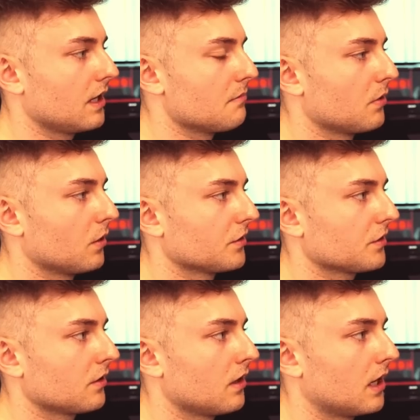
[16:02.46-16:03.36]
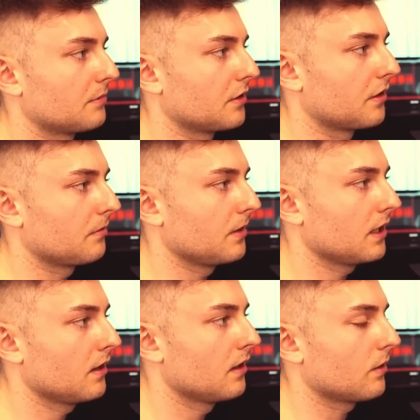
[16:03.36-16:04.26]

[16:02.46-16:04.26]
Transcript: impulse up to 3,